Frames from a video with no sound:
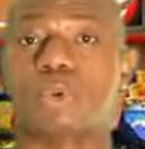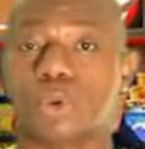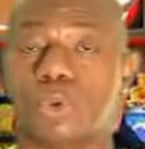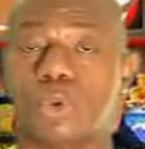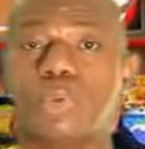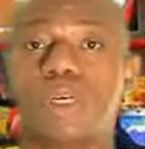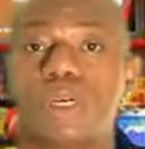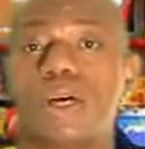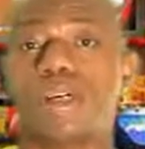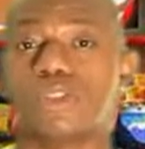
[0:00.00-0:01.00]
crew,
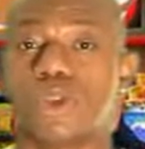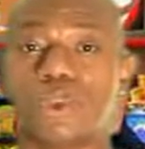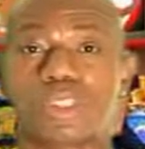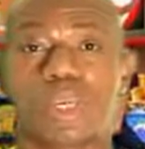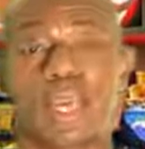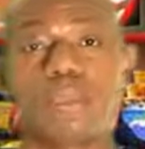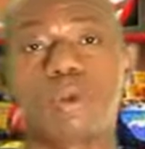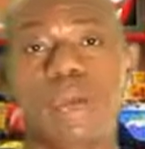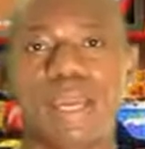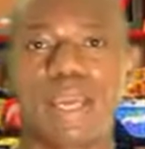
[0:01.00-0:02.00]
because those
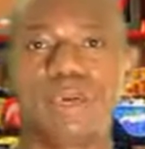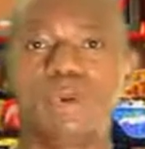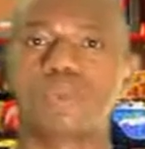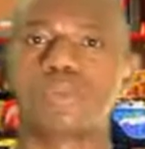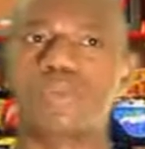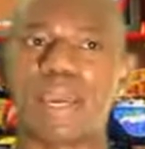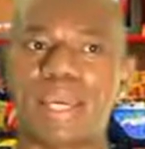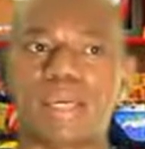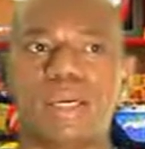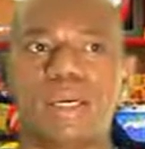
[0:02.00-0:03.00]
camera angles
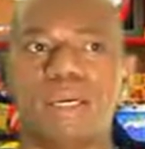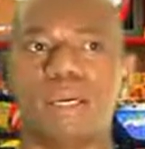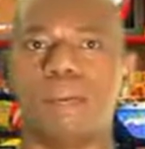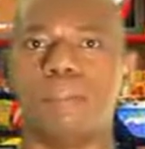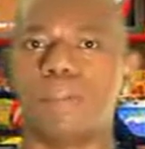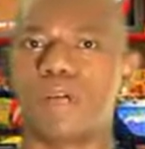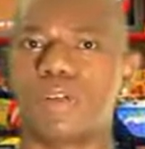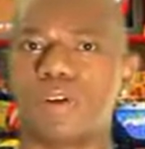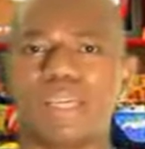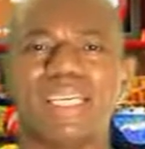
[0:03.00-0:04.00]
make
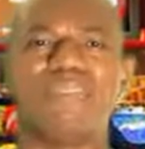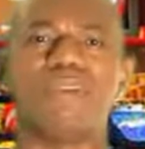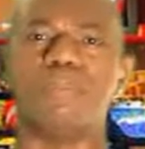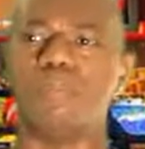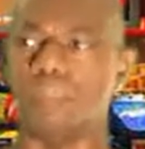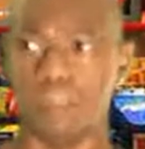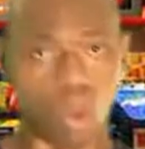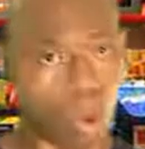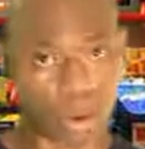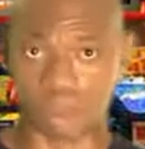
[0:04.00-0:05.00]
Mother even
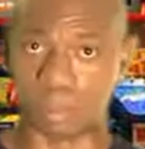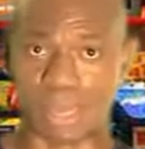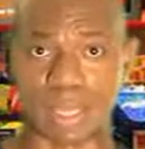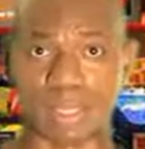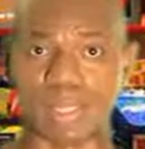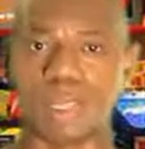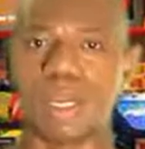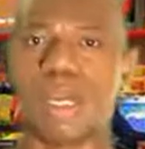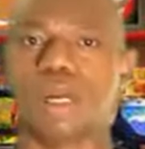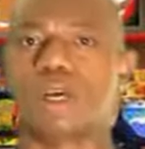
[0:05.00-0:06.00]
more compelling.
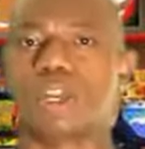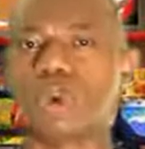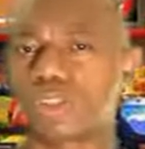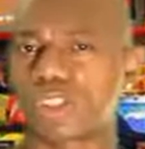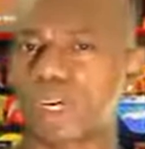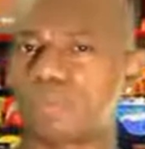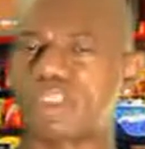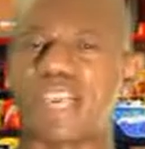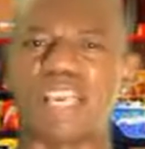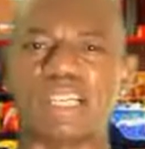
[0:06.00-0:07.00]

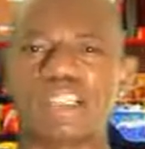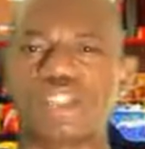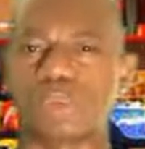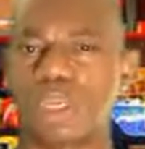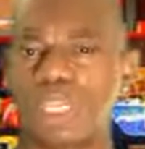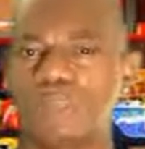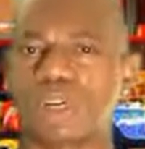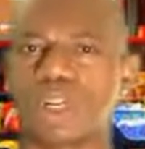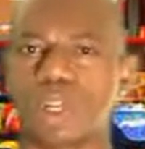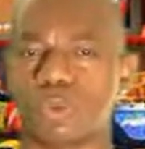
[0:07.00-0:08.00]
Close-ups and extreme
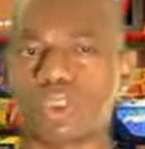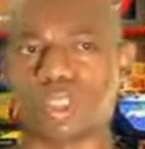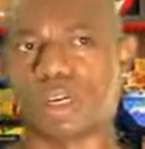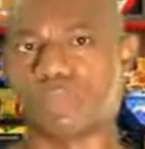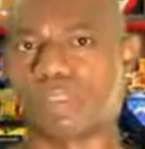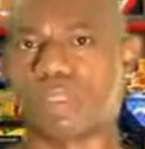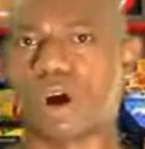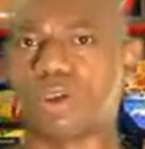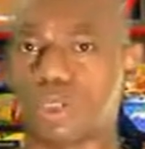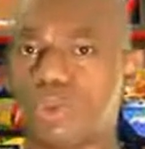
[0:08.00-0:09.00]
close-ups
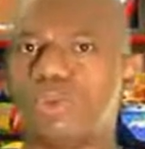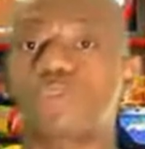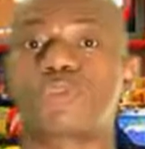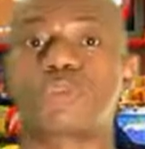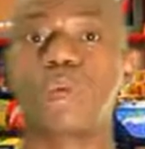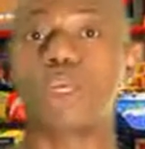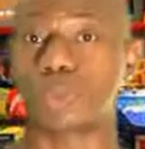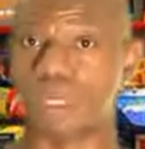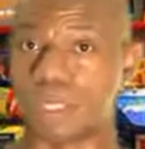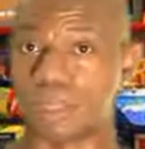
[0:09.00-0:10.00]
are used
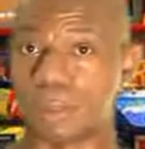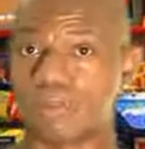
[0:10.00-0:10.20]
frequently,